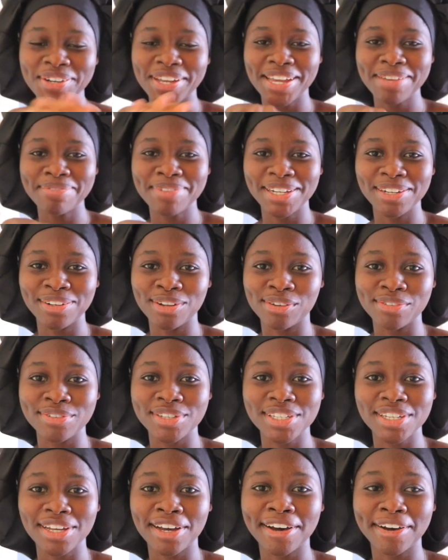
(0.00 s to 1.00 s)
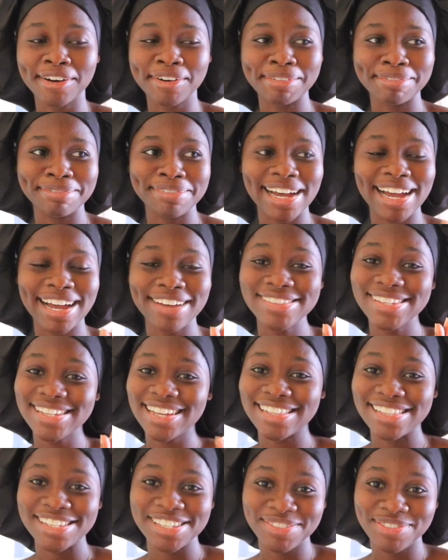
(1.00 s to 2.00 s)
hey my loves um i have to
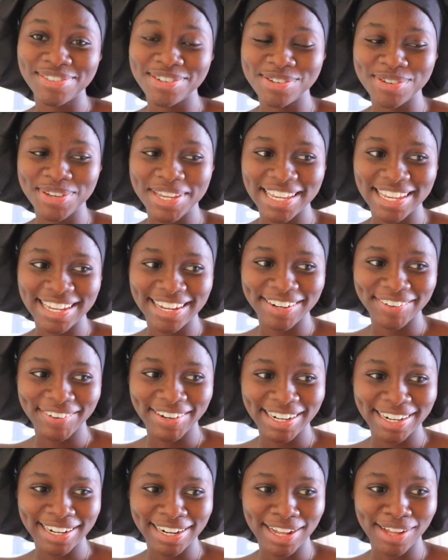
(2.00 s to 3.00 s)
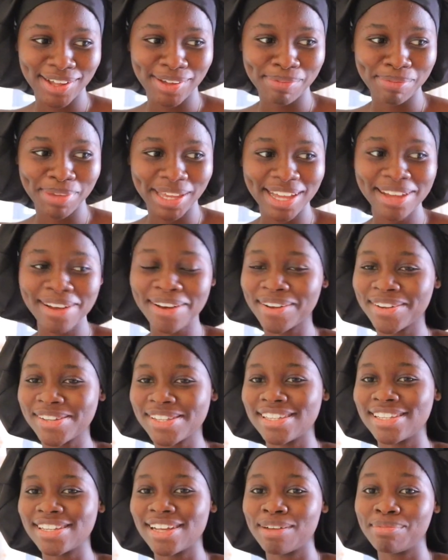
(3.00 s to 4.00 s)
end this video here right now
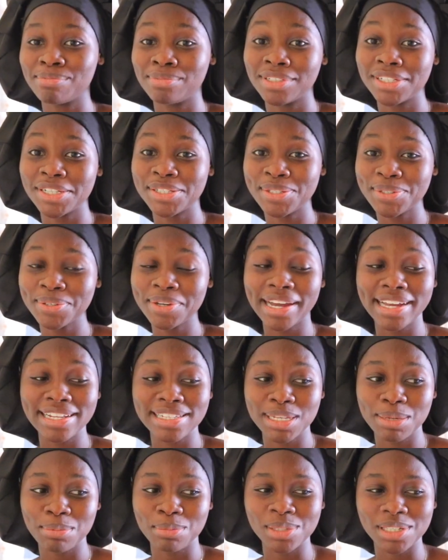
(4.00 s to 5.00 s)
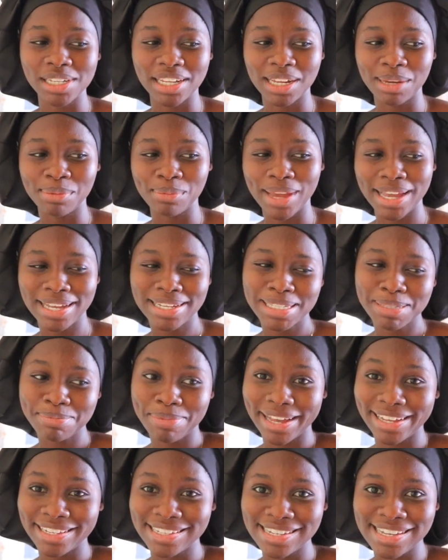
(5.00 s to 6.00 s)
because um the two items that i'm
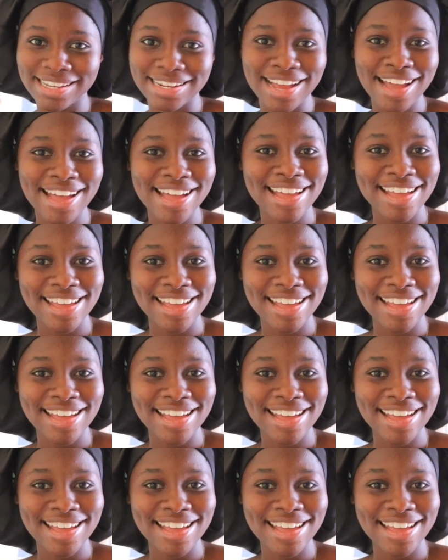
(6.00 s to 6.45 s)
expecting